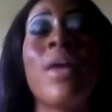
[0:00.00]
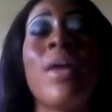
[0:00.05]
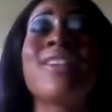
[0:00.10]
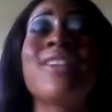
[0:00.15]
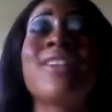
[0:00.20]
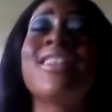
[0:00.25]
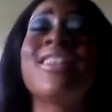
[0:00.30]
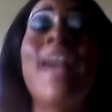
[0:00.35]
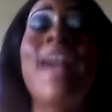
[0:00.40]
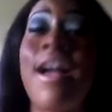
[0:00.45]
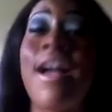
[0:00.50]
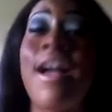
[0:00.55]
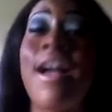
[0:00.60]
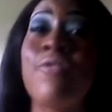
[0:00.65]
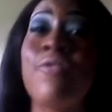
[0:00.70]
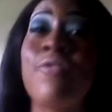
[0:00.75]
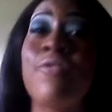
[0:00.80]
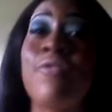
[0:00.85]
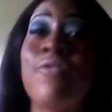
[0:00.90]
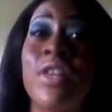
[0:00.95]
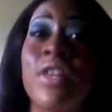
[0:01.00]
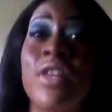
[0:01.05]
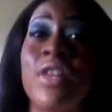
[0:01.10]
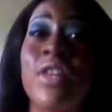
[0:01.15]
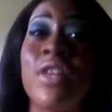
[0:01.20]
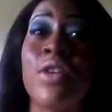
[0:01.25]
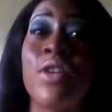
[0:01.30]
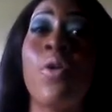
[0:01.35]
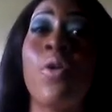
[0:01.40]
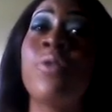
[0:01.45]
Actually, I have a
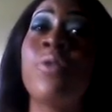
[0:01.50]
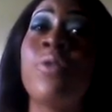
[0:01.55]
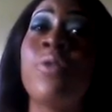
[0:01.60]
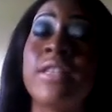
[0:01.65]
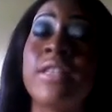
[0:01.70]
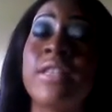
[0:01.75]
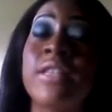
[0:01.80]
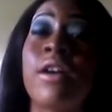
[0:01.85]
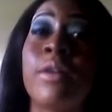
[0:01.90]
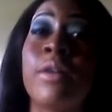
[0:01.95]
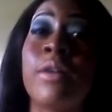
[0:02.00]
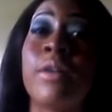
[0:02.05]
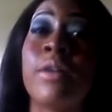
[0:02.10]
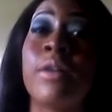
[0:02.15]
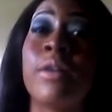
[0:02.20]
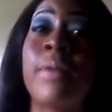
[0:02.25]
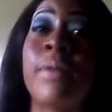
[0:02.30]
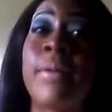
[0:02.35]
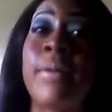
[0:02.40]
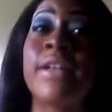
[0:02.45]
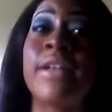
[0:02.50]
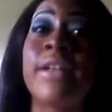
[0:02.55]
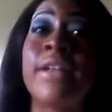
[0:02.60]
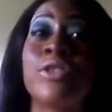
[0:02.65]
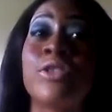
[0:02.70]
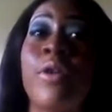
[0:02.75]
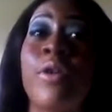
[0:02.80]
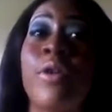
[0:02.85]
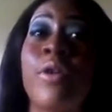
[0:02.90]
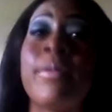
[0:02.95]
video of me talking about my
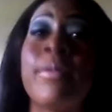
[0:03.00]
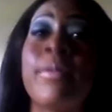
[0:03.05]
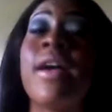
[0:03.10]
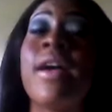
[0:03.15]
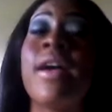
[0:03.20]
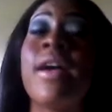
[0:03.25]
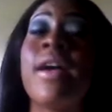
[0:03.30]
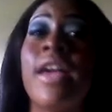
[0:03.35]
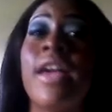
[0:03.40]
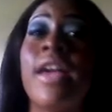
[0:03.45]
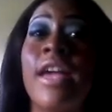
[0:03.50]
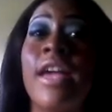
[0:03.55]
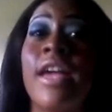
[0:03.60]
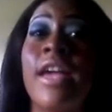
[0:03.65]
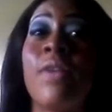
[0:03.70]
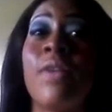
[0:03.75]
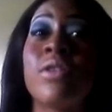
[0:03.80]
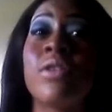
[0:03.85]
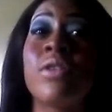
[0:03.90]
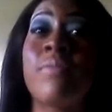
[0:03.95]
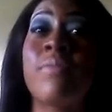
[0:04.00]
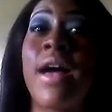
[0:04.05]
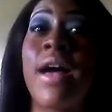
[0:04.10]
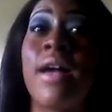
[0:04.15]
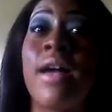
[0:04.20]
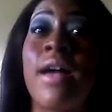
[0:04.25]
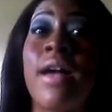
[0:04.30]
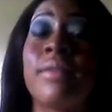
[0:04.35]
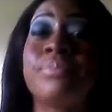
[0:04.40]
Instagram and what's my